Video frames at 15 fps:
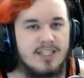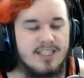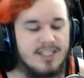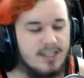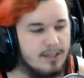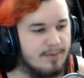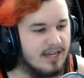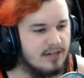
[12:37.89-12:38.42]

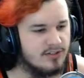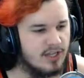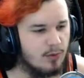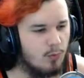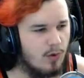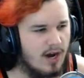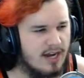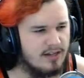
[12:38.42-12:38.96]
Silly me, I was
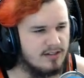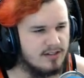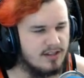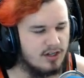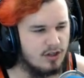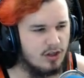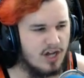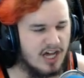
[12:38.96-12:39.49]
like, why is
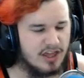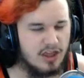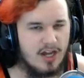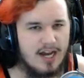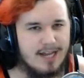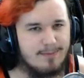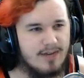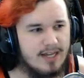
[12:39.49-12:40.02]
the cloth
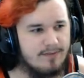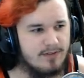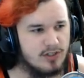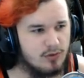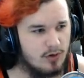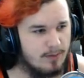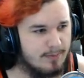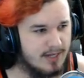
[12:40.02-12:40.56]
not in my
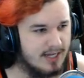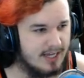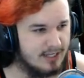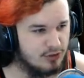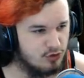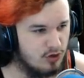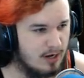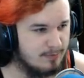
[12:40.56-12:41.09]
inventory? But
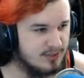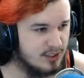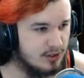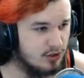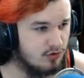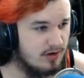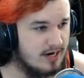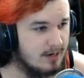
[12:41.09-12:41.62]
it drops
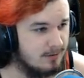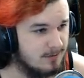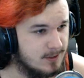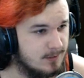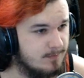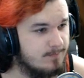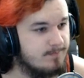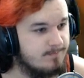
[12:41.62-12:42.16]
on the
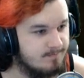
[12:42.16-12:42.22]
ground.